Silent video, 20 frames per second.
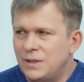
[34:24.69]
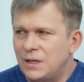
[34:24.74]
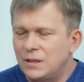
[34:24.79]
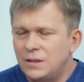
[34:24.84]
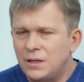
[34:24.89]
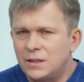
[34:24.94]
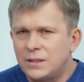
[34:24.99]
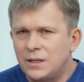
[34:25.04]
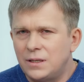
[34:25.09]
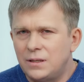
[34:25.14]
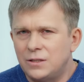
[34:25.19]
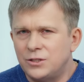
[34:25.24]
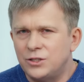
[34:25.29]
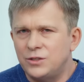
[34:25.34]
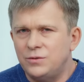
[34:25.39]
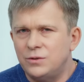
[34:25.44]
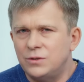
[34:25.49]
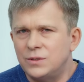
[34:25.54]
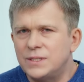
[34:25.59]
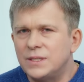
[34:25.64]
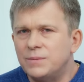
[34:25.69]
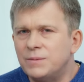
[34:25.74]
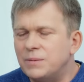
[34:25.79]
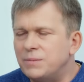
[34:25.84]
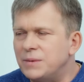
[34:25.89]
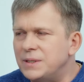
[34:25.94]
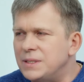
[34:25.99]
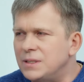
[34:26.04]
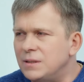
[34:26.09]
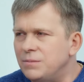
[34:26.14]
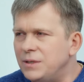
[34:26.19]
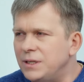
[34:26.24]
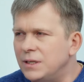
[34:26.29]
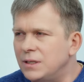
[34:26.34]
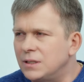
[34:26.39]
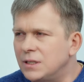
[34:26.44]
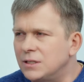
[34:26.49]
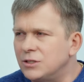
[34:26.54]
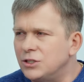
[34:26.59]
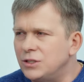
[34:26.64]
AllatRa lives on its
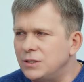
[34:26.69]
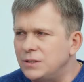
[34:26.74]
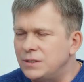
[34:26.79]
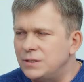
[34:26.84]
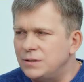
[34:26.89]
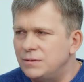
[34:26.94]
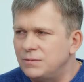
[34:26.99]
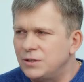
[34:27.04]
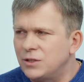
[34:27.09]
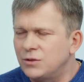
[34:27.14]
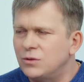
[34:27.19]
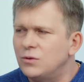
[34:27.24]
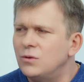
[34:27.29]
own. It is life.